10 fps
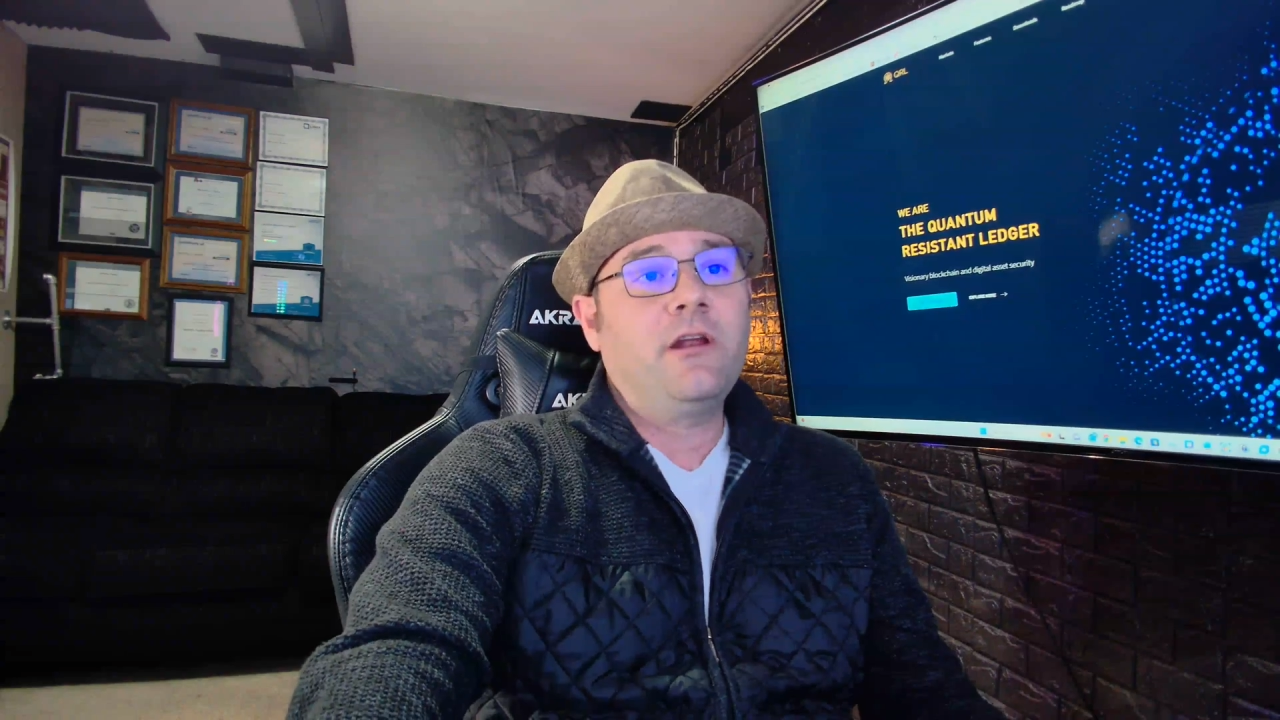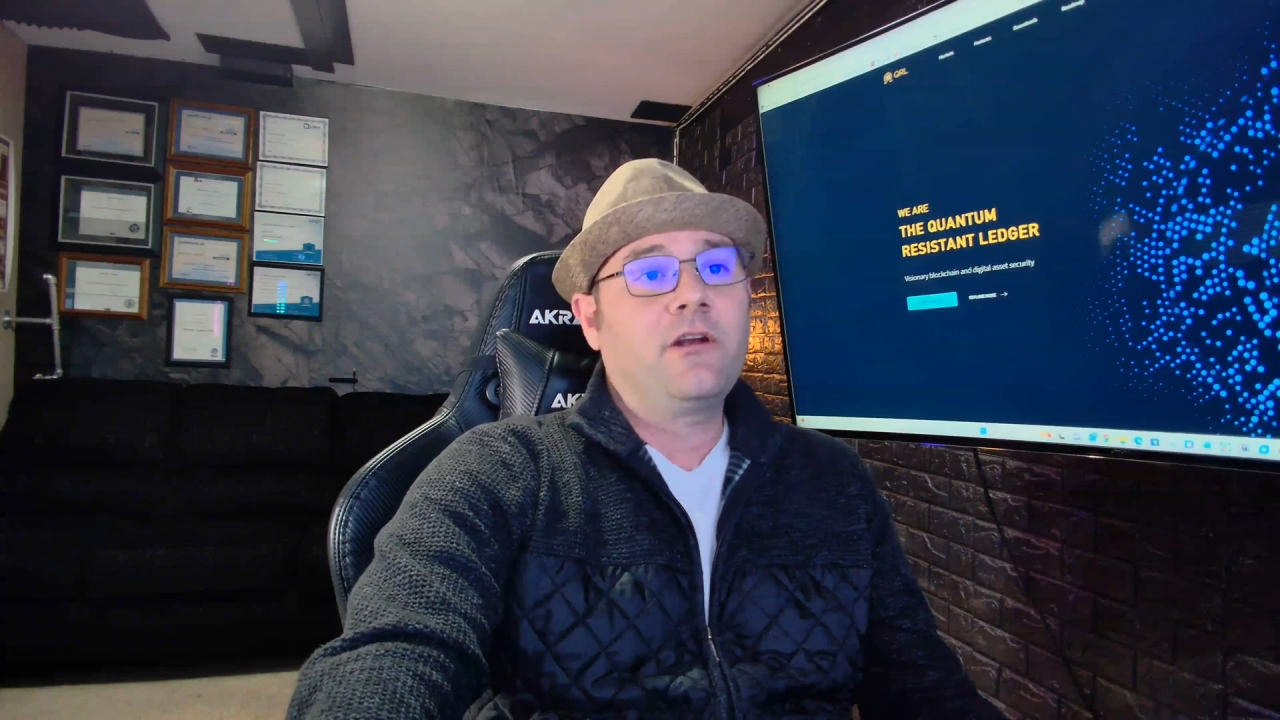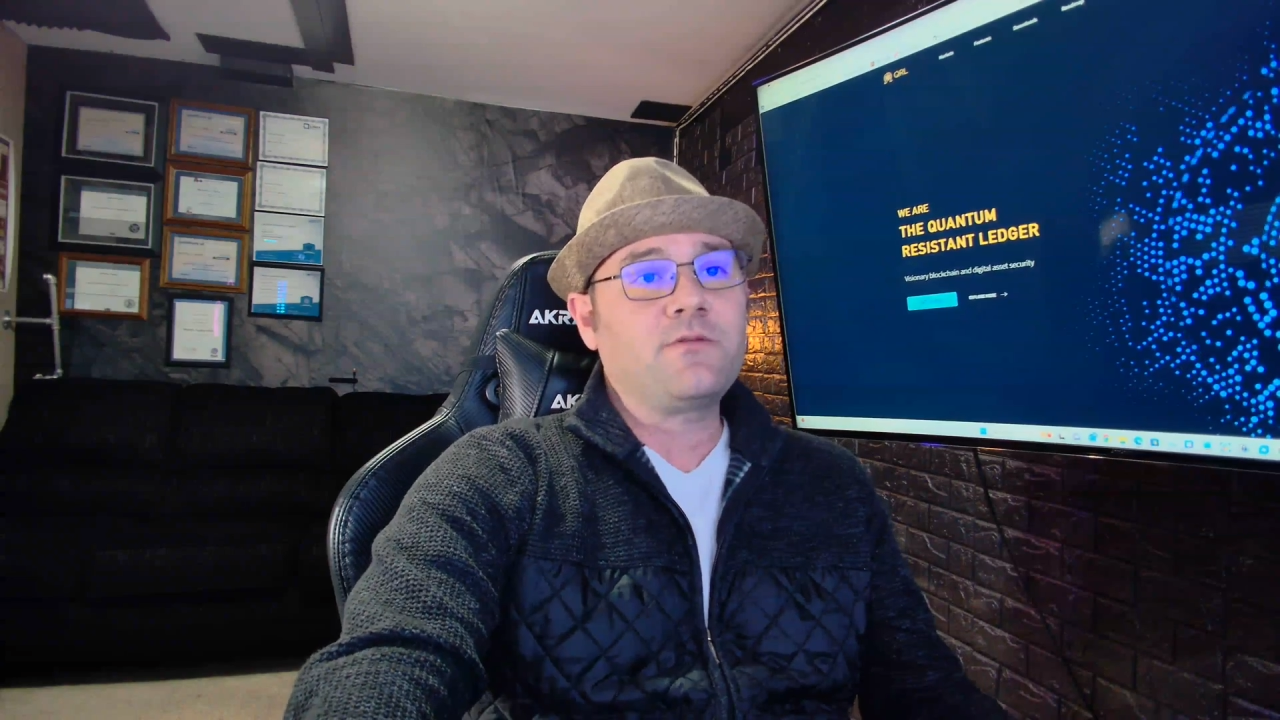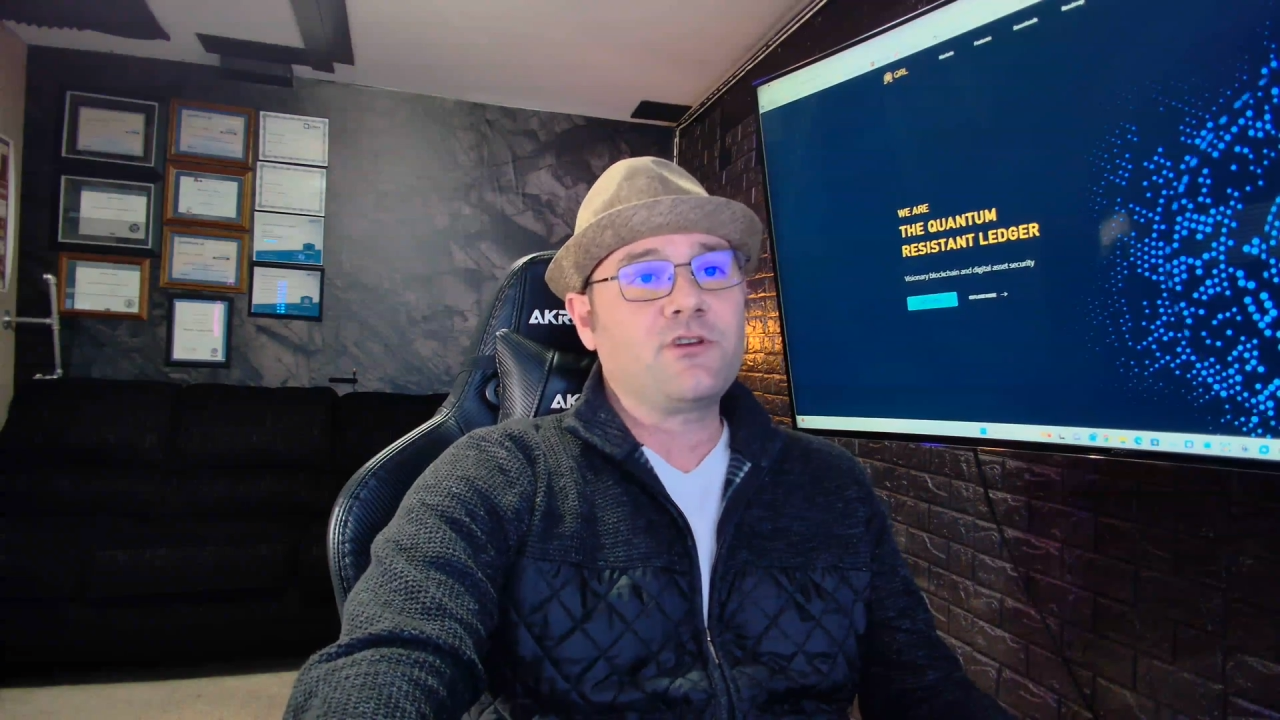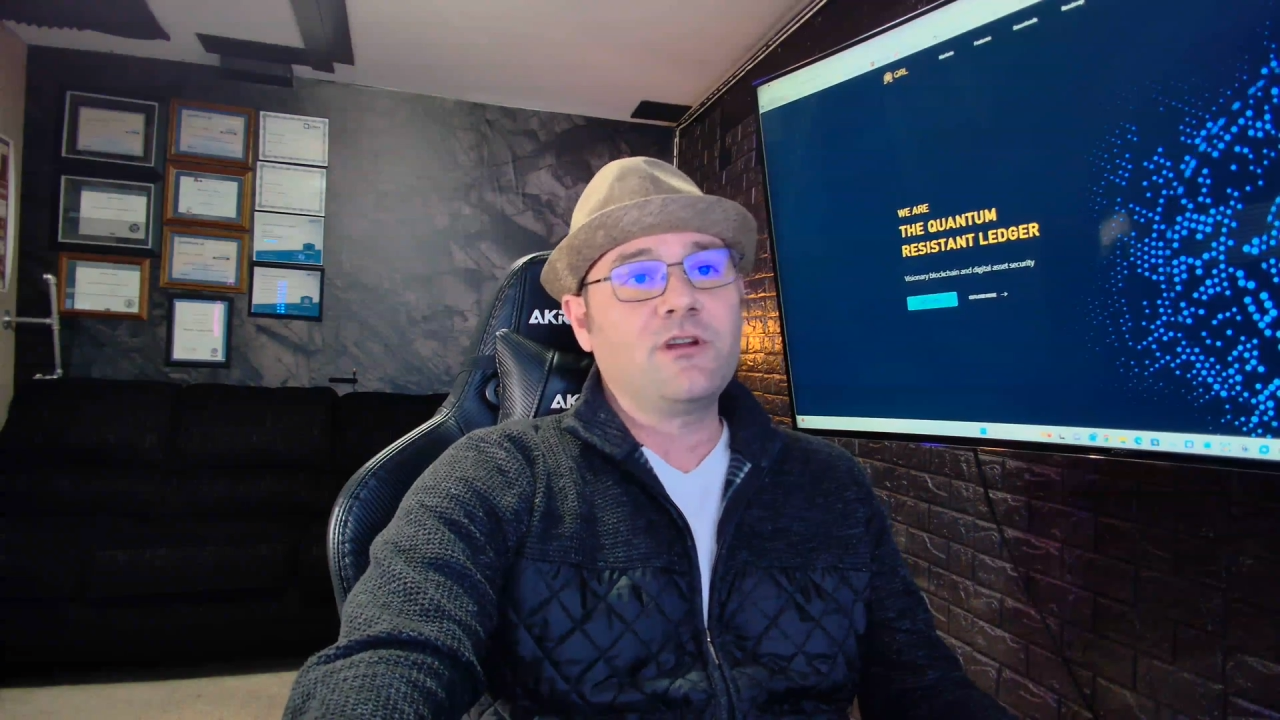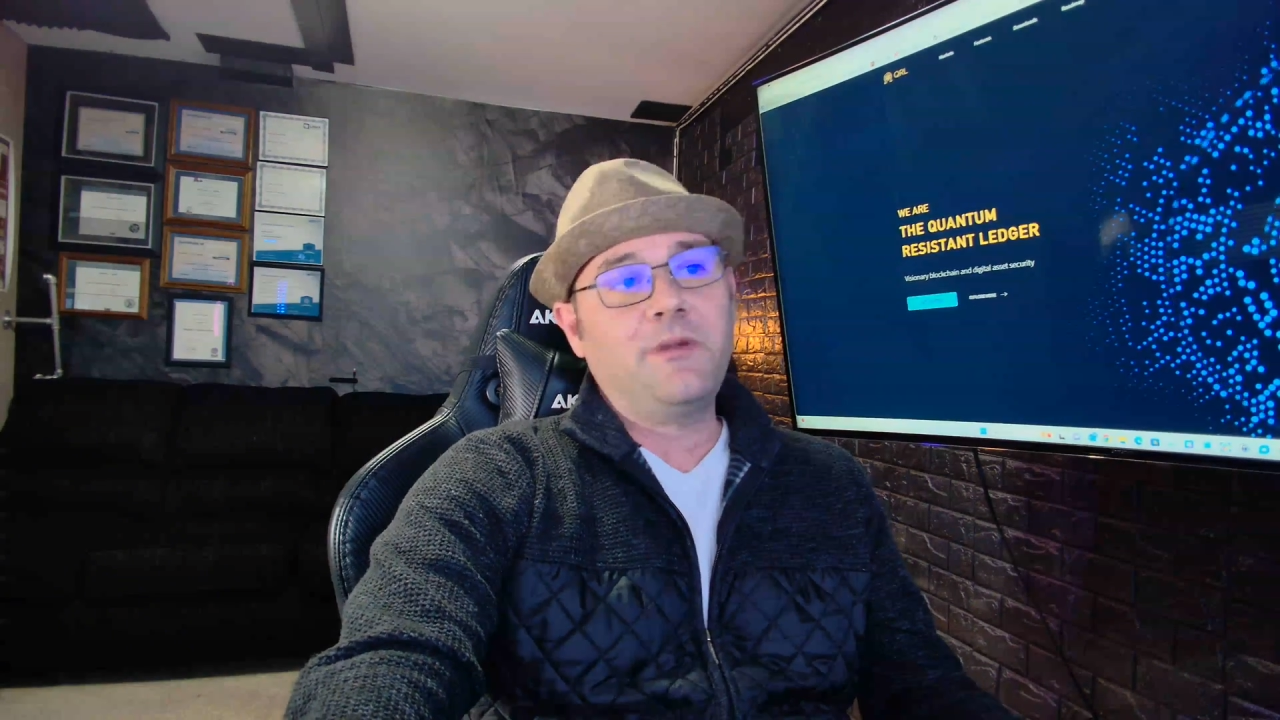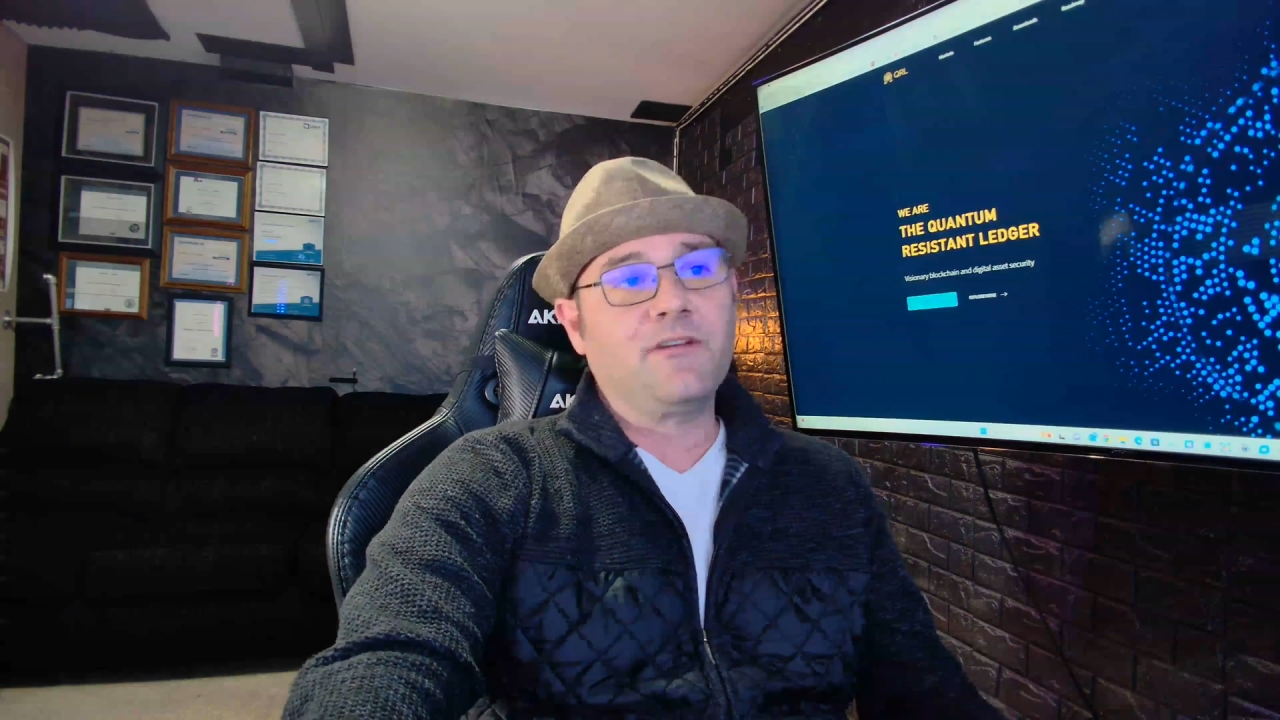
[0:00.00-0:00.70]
encryption to be